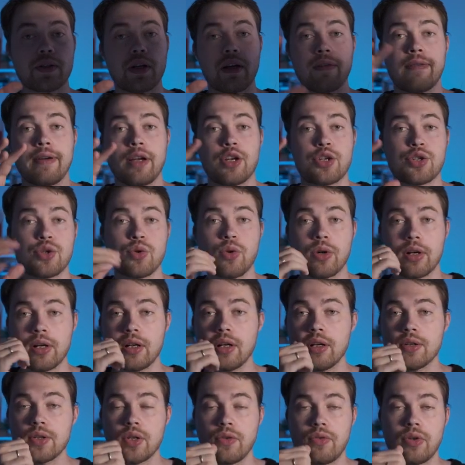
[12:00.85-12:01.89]
FA
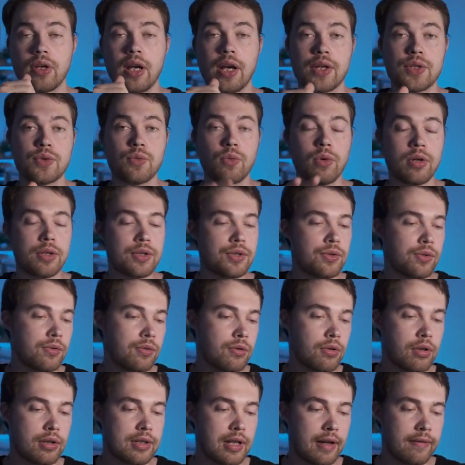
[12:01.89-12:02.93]
shorter. So if you guys want
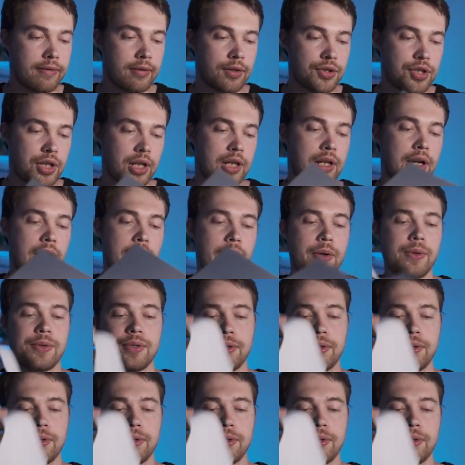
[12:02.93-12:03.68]
to, definitely check it out.